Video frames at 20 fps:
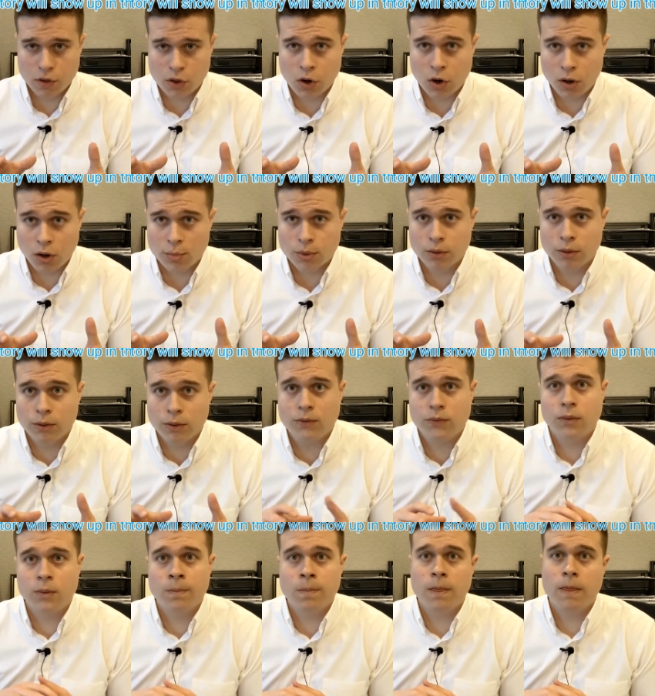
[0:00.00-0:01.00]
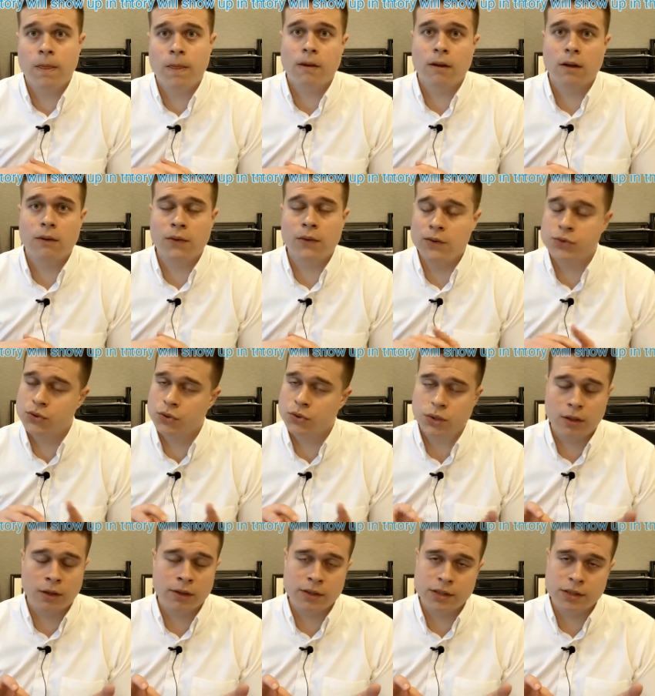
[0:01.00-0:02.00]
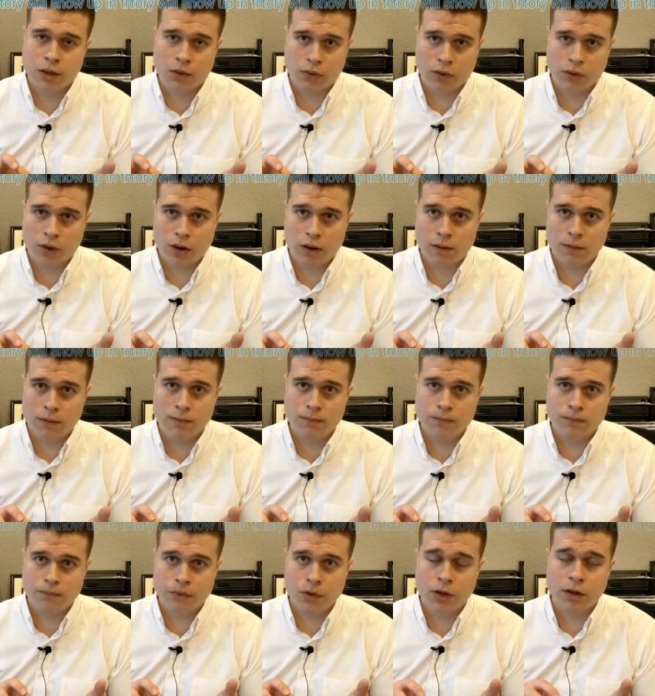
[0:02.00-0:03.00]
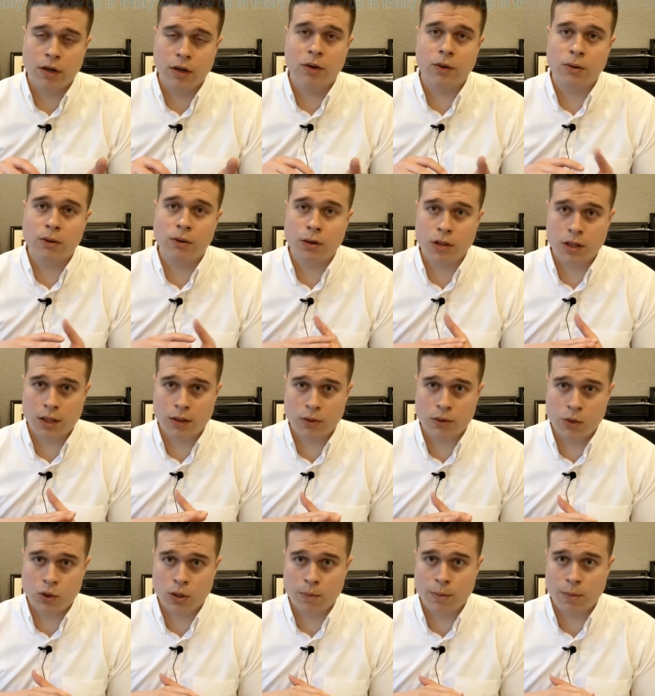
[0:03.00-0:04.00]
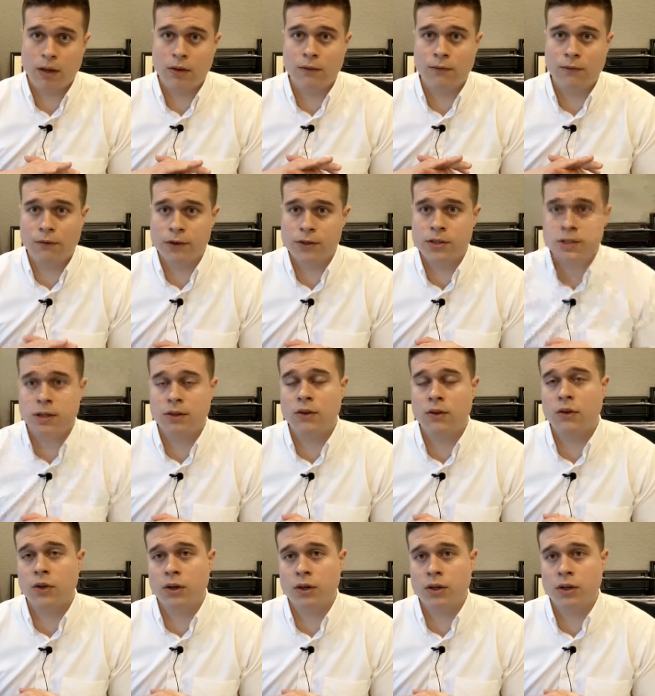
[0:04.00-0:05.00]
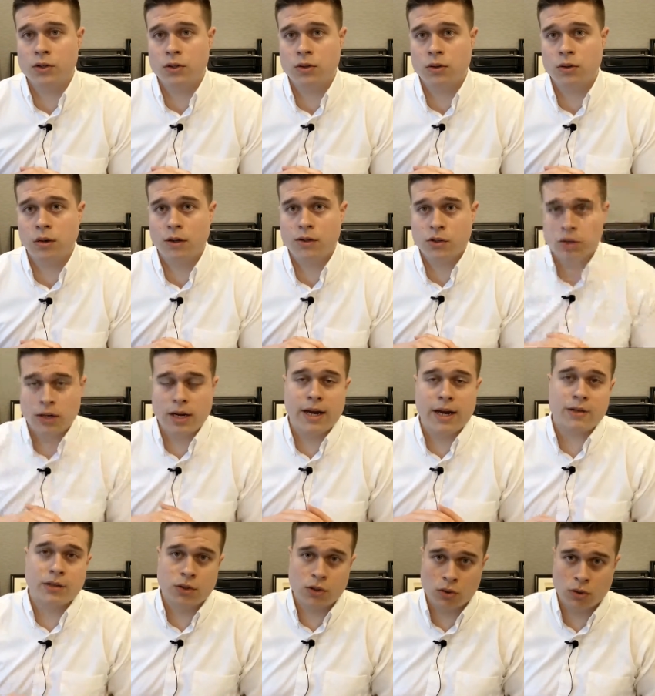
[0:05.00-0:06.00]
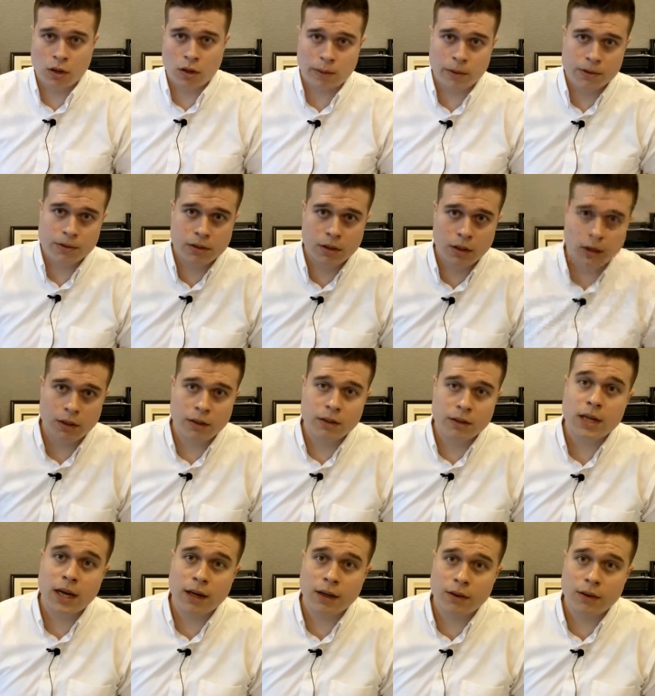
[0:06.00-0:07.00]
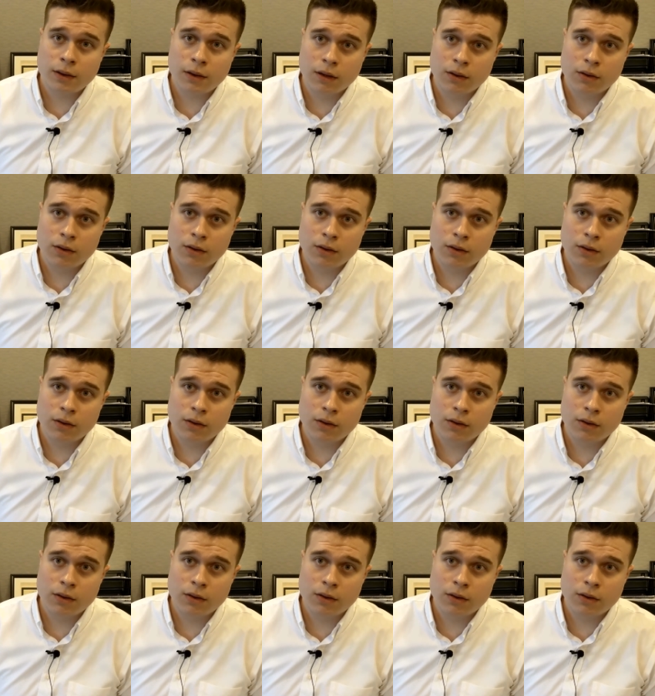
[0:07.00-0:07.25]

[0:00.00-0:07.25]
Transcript: the car proof. Eventually you're going to sell the car. You're going to go to the dealership, and the first thing that they're going to do is they're going to ask you kilometers. Second